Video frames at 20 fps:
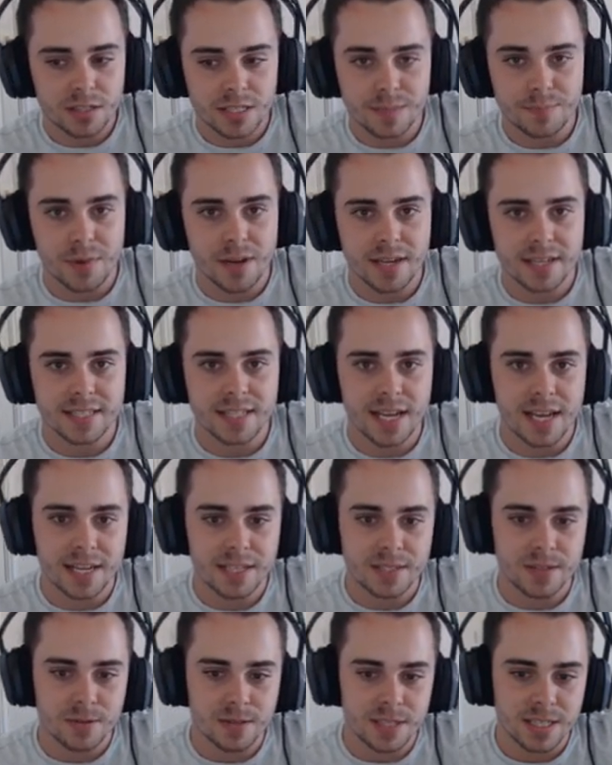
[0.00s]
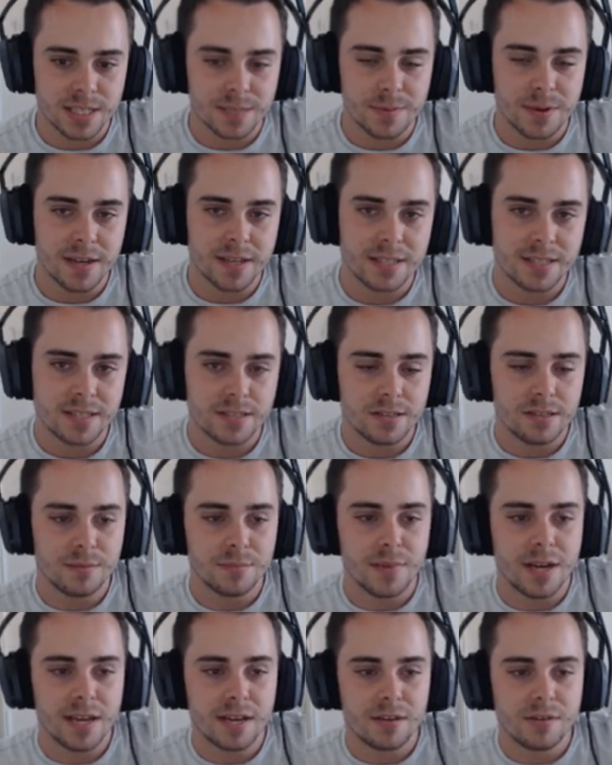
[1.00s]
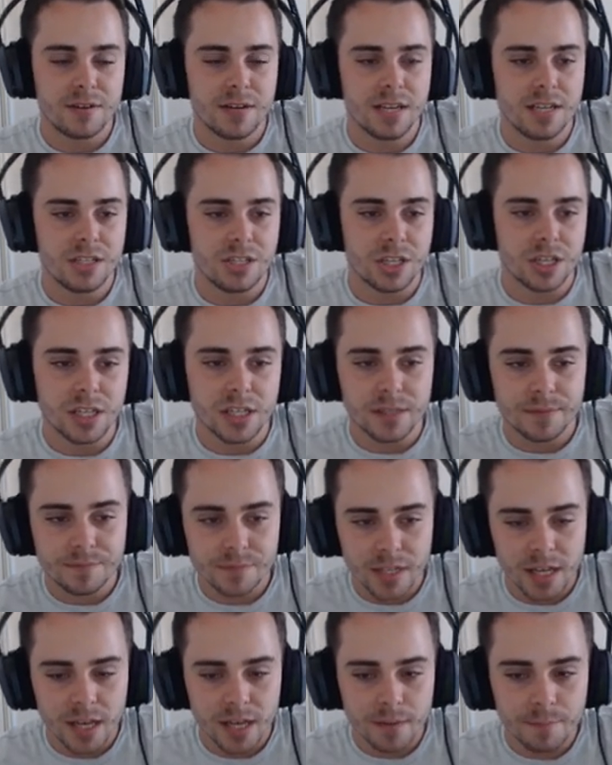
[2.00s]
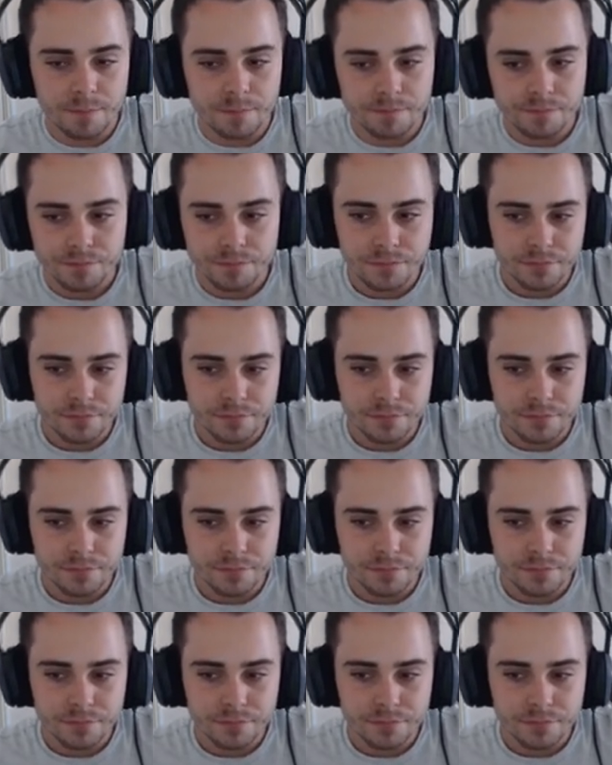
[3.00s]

Spikes and Toxic Spikes on my Greninja. Um,